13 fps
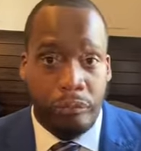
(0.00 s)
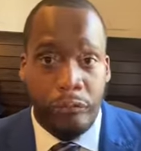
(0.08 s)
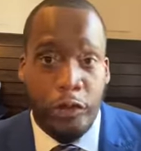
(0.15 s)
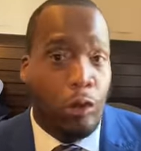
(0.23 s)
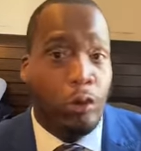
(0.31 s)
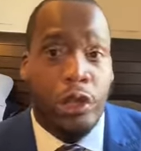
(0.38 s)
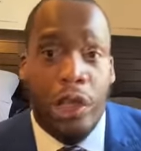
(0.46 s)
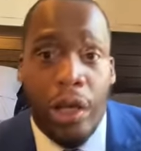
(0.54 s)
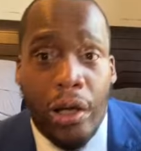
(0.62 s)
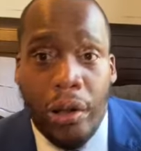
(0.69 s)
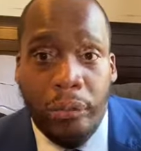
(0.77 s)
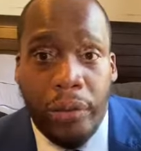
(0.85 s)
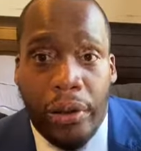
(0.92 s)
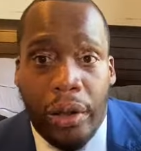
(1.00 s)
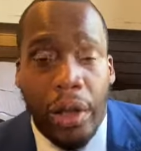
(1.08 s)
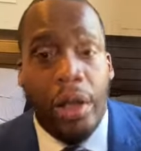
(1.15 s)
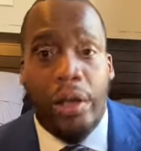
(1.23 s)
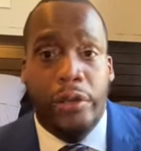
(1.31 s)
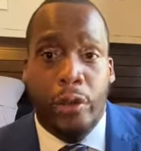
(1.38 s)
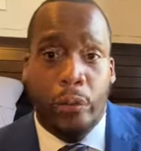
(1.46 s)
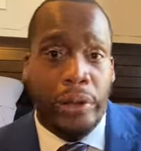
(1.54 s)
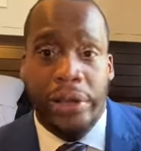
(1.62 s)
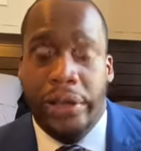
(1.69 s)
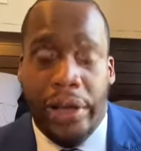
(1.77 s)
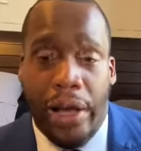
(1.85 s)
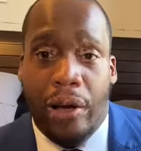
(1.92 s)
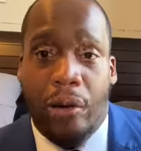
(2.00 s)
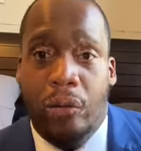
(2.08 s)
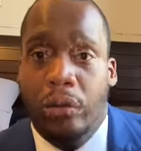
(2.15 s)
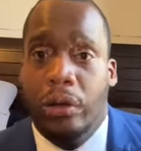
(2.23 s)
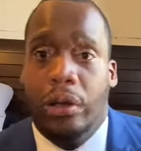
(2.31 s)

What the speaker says: No club, no eating out.